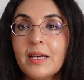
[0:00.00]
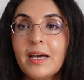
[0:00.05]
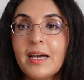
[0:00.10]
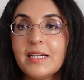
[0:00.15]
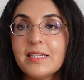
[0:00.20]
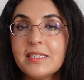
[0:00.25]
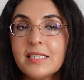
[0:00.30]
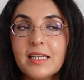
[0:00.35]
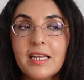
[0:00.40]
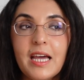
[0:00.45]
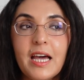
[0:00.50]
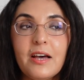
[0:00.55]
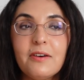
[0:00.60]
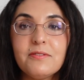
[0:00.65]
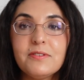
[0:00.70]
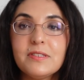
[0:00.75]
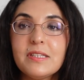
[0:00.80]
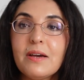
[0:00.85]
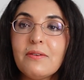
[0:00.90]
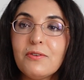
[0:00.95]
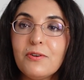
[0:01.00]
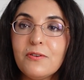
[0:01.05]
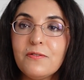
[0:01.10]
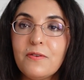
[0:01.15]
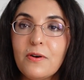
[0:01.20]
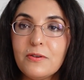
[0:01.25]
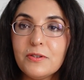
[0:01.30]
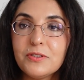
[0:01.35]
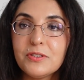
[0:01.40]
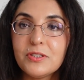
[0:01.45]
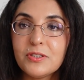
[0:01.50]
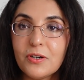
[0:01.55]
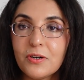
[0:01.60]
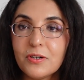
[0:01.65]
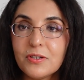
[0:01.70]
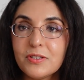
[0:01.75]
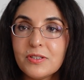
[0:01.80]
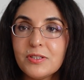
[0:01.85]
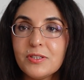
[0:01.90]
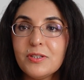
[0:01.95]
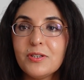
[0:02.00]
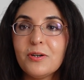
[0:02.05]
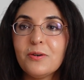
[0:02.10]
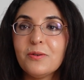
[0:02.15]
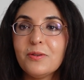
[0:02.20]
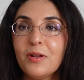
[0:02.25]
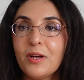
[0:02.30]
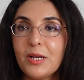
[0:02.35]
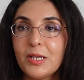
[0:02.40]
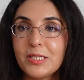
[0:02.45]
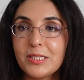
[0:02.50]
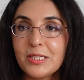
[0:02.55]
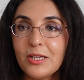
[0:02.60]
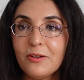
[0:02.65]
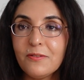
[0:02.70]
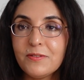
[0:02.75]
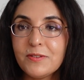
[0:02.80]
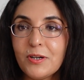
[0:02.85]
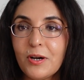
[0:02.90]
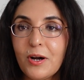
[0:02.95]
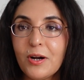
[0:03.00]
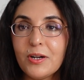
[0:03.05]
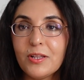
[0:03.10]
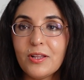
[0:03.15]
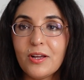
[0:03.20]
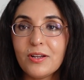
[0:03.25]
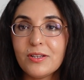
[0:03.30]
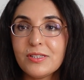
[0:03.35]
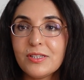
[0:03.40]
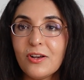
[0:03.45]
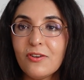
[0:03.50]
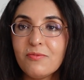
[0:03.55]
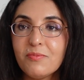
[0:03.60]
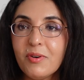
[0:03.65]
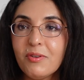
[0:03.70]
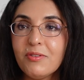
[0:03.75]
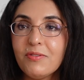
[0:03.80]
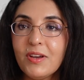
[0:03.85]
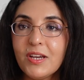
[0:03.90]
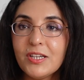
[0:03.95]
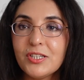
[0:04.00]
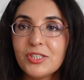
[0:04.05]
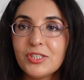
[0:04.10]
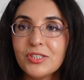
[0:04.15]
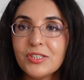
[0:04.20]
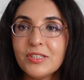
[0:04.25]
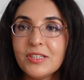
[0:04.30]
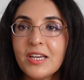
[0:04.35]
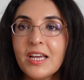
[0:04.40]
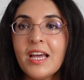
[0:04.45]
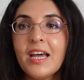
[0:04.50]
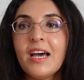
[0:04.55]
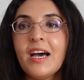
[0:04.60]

I did have several false starts, a lot of self-talk, a lot of self-motivation.